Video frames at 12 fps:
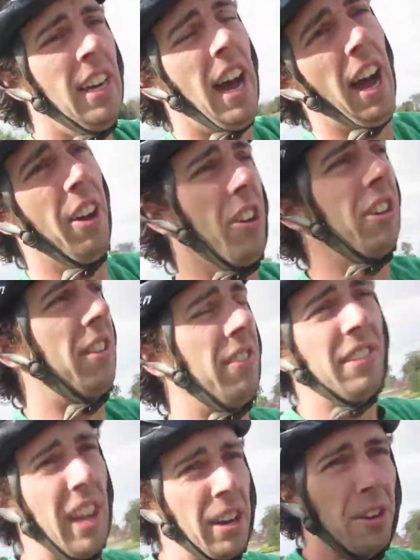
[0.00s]
I don't know that
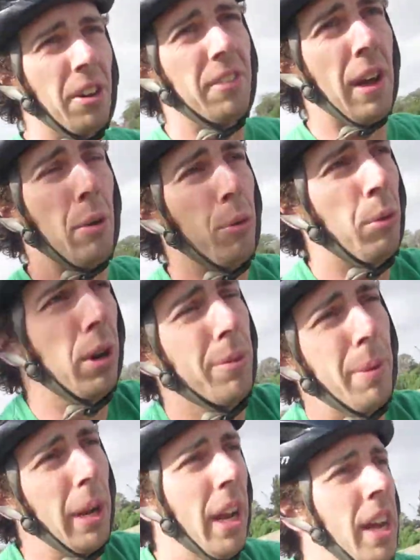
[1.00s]
I don't know if that would work,
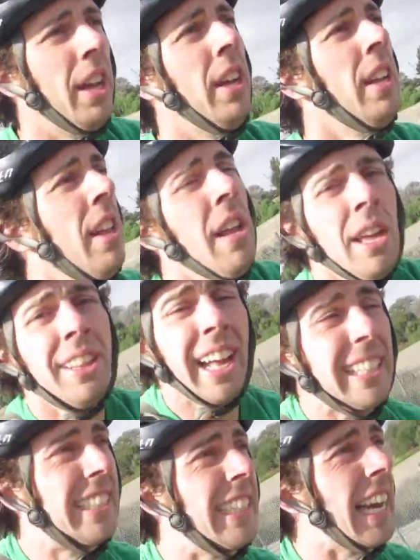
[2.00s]
but
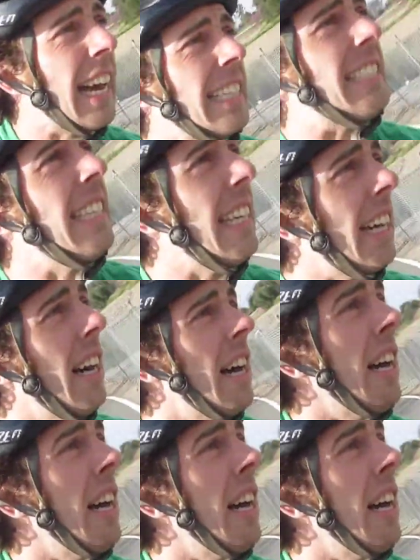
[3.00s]
that's the idea.